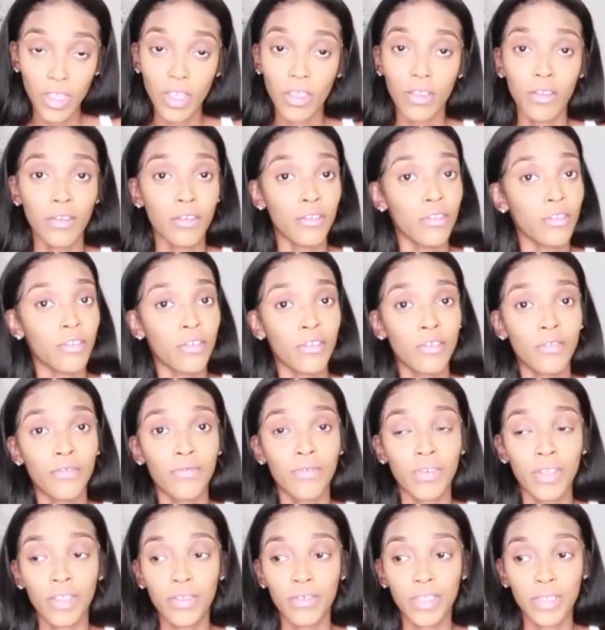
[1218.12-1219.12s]
Your girl
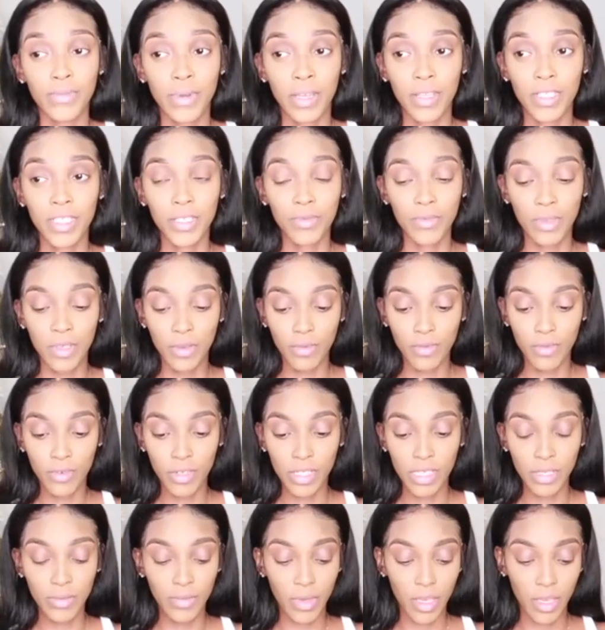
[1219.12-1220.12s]
really is about to be
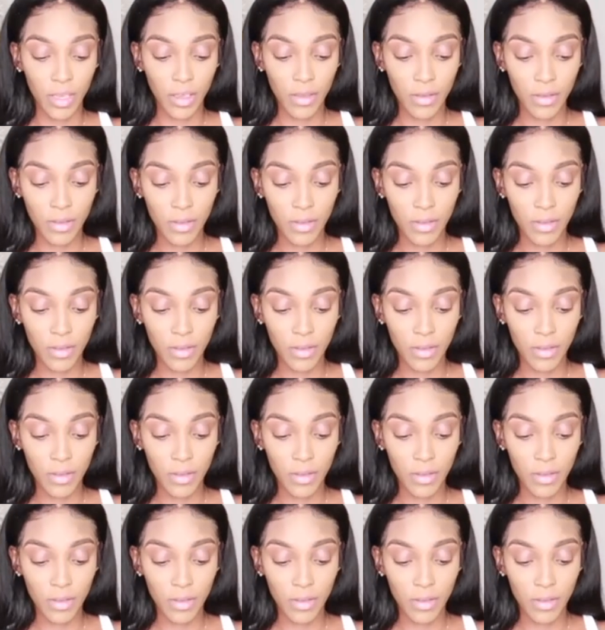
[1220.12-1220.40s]
prison day.